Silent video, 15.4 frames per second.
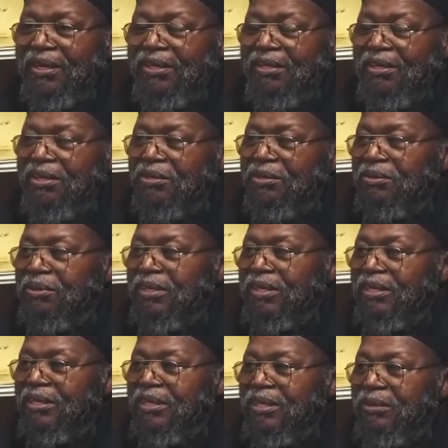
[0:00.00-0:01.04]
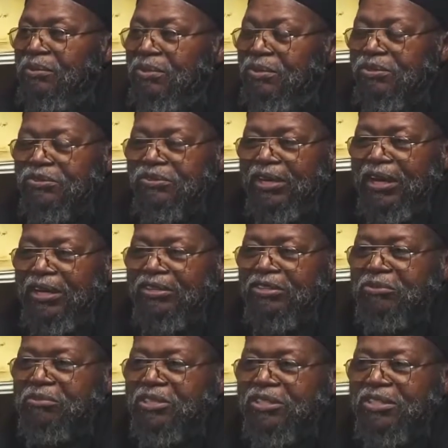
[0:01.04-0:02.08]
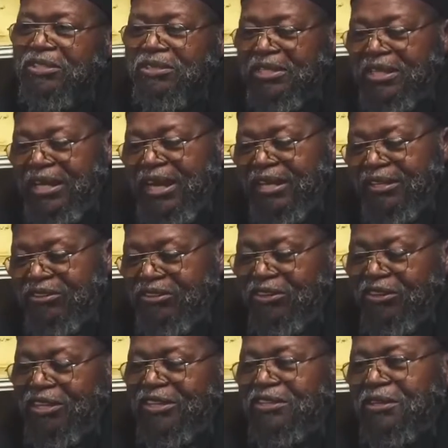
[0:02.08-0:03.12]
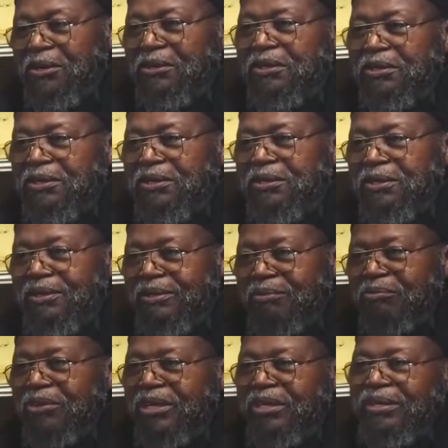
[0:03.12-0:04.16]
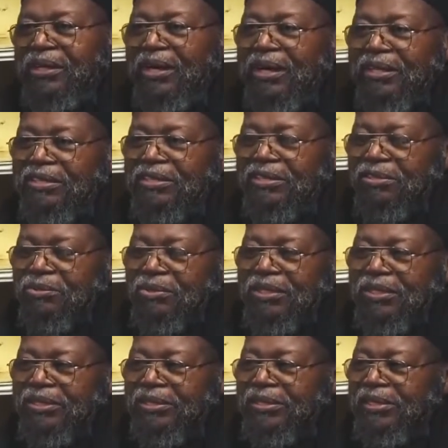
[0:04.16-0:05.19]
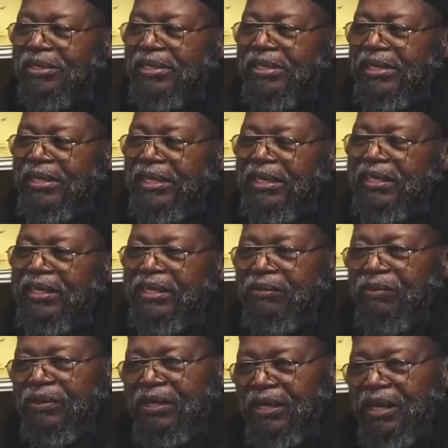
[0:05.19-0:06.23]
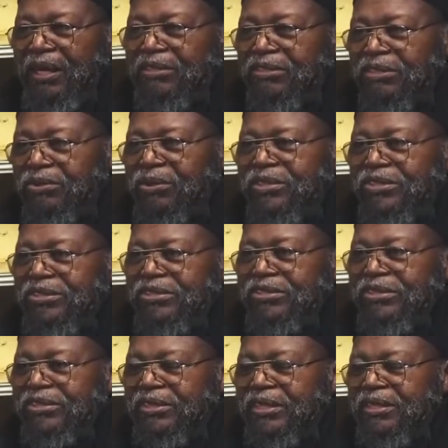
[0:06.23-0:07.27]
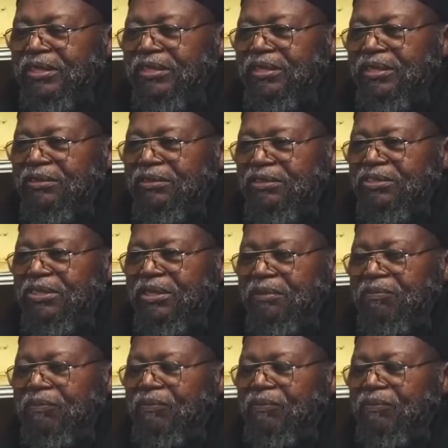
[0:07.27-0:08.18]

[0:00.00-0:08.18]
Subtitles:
You know, and we was crying so much too, he had to start talking to break the ice so we can ask questions and get to him.